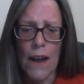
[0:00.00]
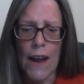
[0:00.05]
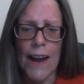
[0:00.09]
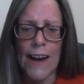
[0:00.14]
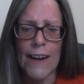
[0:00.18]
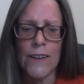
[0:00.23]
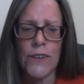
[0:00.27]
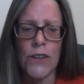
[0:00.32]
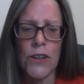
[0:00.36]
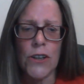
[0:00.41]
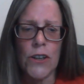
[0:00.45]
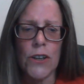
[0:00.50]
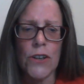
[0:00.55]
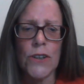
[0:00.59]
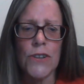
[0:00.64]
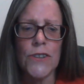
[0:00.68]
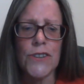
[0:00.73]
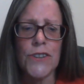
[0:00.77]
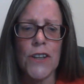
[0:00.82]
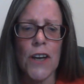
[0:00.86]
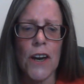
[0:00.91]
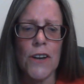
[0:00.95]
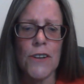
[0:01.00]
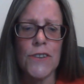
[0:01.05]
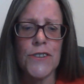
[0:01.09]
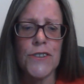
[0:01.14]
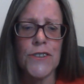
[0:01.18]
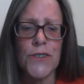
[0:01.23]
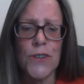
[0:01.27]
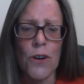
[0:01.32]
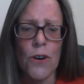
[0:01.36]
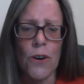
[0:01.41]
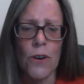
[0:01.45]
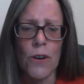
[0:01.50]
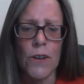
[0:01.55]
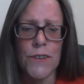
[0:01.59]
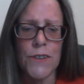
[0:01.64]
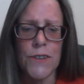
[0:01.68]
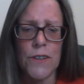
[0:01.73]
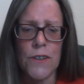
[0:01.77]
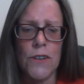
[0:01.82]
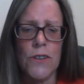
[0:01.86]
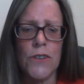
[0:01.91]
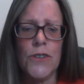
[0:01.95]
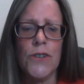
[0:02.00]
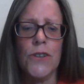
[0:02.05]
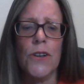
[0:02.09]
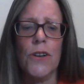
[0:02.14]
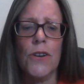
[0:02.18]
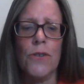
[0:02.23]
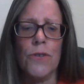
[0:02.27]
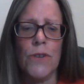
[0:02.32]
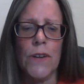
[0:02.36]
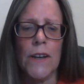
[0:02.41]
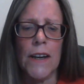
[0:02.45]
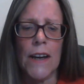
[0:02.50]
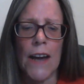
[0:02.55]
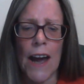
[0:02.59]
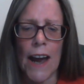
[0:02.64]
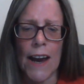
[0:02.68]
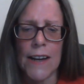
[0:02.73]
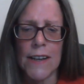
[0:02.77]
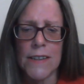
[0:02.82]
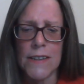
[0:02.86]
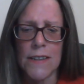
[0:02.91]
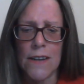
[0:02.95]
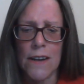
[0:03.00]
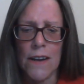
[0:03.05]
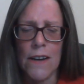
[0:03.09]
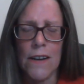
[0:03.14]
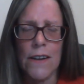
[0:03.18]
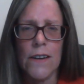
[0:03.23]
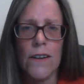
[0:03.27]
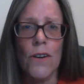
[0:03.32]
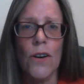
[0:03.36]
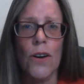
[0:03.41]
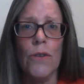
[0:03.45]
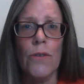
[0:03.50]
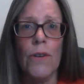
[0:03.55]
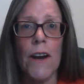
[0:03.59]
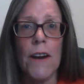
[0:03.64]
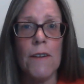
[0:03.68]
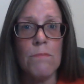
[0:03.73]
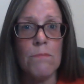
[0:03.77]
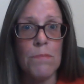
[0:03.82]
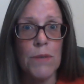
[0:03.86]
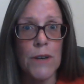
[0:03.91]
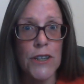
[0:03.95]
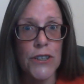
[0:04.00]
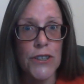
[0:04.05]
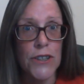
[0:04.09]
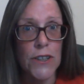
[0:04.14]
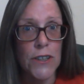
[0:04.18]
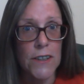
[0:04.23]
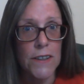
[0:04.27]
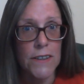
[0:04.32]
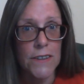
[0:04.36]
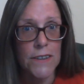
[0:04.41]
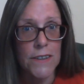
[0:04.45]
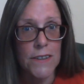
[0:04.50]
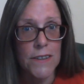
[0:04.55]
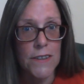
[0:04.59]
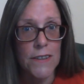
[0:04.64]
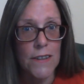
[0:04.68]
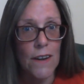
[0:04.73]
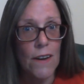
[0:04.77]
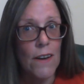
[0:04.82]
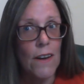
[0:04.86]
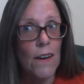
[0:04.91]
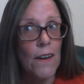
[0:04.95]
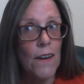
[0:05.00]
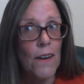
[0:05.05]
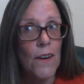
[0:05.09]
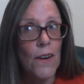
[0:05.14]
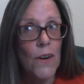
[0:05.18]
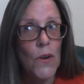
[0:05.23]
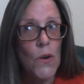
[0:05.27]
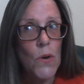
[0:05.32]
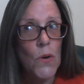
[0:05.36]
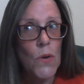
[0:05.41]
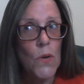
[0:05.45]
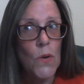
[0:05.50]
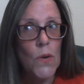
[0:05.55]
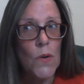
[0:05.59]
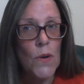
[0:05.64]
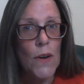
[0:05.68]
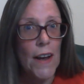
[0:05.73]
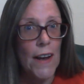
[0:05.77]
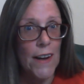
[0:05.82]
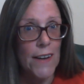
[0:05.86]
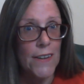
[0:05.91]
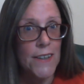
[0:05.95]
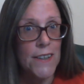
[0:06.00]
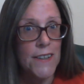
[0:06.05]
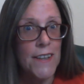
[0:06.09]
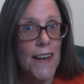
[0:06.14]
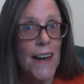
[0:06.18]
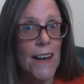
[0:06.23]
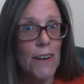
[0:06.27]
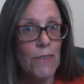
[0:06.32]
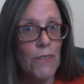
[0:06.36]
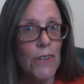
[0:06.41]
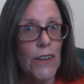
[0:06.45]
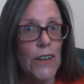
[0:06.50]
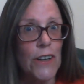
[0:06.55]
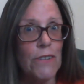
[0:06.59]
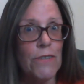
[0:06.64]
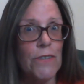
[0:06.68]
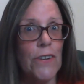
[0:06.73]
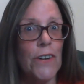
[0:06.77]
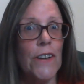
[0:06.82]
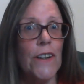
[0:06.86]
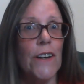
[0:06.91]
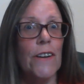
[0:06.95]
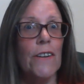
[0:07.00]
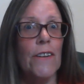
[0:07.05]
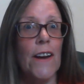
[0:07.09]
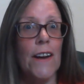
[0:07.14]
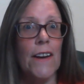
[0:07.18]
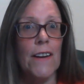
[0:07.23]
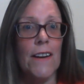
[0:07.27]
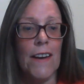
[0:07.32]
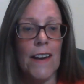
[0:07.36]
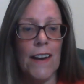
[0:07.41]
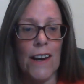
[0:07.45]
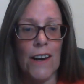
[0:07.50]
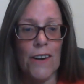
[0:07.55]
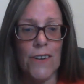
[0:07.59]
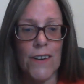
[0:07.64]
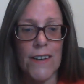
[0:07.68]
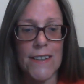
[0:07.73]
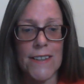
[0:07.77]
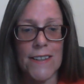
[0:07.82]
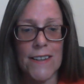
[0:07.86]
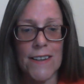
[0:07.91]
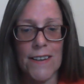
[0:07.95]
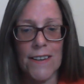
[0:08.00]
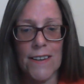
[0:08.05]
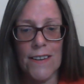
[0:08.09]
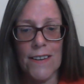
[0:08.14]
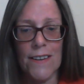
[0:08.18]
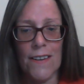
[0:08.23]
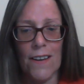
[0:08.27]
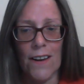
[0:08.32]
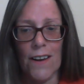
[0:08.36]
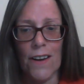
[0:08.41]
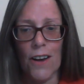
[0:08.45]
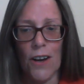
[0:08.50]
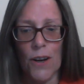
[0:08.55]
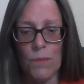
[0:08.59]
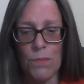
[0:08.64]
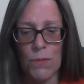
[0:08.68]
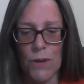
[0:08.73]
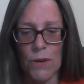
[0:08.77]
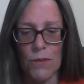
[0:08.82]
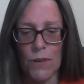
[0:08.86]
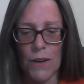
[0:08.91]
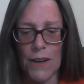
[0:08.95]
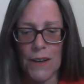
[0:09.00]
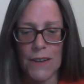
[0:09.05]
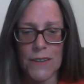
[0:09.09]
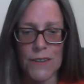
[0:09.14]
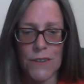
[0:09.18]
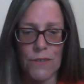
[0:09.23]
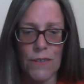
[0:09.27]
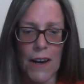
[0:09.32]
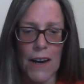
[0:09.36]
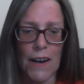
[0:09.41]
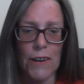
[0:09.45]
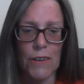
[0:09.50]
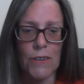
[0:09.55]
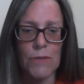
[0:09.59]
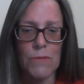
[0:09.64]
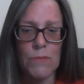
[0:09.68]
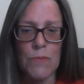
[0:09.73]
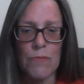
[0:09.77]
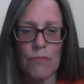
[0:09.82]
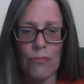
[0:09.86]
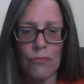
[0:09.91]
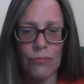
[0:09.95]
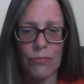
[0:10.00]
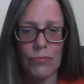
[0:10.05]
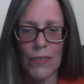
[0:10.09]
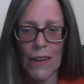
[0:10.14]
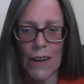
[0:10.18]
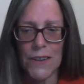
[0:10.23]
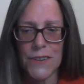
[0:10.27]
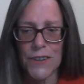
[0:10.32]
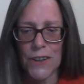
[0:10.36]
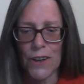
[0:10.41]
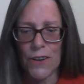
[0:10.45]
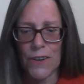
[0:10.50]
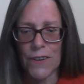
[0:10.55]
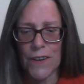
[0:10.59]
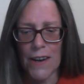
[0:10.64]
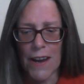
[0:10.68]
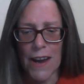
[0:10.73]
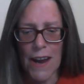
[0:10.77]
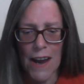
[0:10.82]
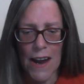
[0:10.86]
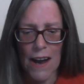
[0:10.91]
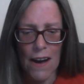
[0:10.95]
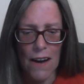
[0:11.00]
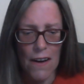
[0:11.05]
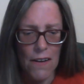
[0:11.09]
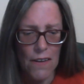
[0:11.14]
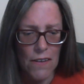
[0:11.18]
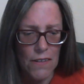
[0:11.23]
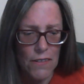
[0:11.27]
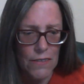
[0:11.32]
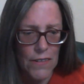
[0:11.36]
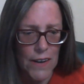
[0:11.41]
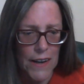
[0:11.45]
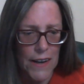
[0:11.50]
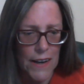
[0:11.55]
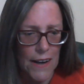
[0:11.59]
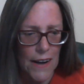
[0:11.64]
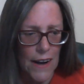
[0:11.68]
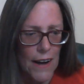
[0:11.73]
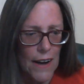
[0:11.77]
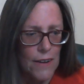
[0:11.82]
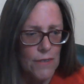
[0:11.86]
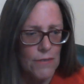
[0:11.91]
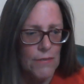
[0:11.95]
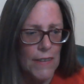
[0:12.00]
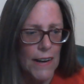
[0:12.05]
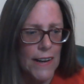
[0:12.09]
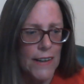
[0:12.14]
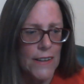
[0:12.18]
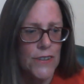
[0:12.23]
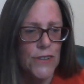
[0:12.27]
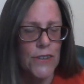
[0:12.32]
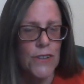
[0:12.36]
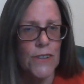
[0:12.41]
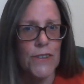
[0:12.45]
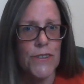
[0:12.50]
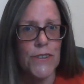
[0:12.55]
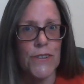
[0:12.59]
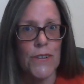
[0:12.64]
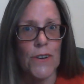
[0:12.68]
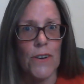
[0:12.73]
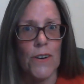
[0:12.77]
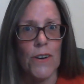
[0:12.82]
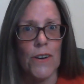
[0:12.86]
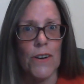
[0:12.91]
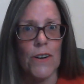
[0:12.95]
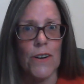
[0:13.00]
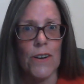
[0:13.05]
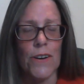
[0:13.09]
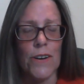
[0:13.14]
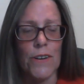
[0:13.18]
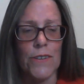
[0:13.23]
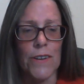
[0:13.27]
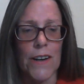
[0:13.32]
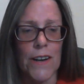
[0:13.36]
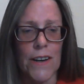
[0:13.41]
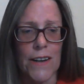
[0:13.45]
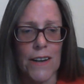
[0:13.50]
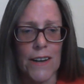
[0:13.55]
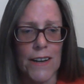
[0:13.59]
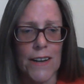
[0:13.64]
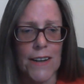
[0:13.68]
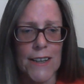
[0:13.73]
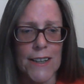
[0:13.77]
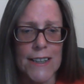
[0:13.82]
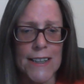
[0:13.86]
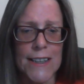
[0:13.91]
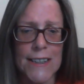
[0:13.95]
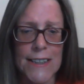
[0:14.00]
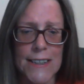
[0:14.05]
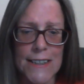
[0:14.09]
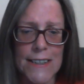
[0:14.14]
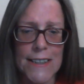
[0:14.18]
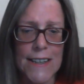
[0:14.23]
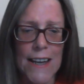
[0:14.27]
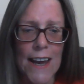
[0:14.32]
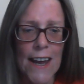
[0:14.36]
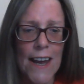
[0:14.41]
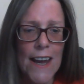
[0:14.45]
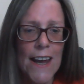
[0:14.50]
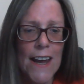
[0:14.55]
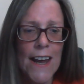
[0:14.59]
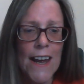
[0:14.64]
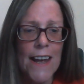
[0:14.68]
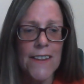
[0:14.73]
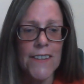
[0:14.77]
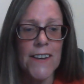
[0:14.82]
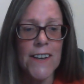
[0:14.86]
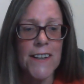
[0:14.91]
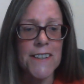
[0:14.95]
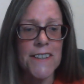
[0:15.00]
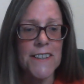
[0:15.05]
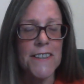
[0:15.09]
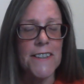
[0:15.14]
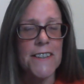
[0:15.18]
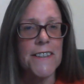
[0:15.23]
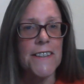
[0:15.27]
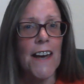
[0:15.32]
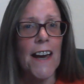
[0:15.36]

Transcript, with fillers: and use those thoughts to create your ambitions. How does that work for you, Aries? I hope it works well. So now we come into Taurus. This is